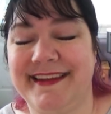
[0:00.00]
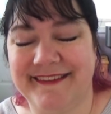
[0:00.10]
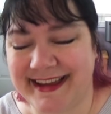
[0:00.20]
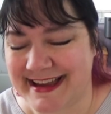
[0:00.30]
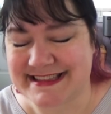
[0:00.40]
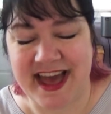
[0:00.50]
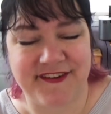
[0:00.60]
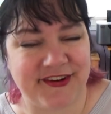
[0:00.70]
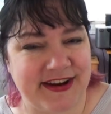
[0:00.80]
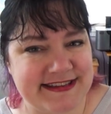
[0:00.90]
Anyway, guys,
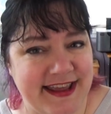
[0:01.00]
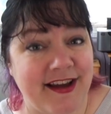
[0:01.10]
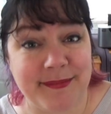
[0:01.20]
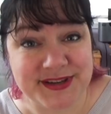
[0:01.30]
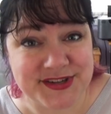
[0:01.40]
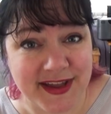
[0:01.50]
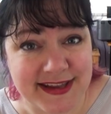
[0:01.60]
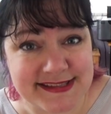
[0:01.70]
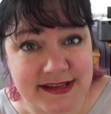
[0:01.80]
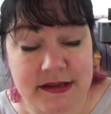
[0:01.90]
have a great day. God bless you guys.
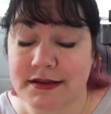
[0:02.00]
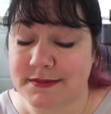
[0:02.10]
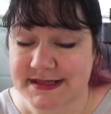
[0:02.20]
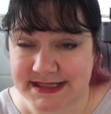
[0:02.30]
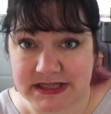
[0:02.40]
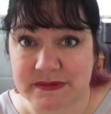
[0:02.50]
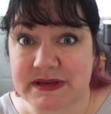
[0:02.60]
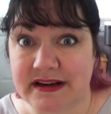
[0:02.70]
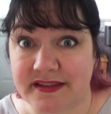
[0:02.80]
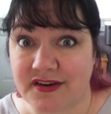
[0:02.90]
And we'll see you
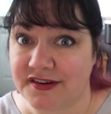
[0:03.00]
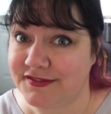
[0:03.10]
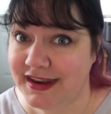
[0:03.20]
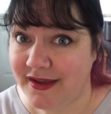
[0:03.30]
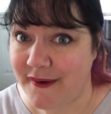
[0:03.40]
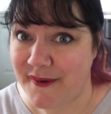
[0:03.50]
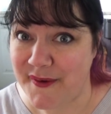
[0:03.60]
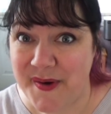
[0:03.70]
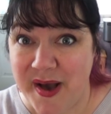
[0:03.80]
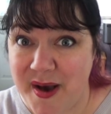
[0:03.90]
in another art
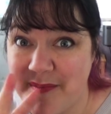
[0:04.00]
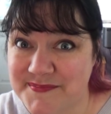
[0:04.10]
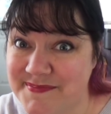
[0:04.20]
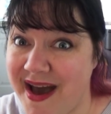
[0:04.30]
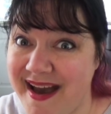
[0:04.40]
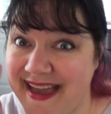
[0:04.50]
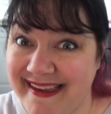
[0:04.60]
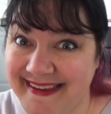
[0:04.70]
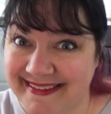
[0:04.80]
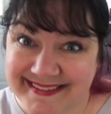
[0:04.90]
video.
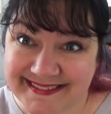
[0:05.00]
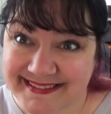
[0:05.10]
Bye.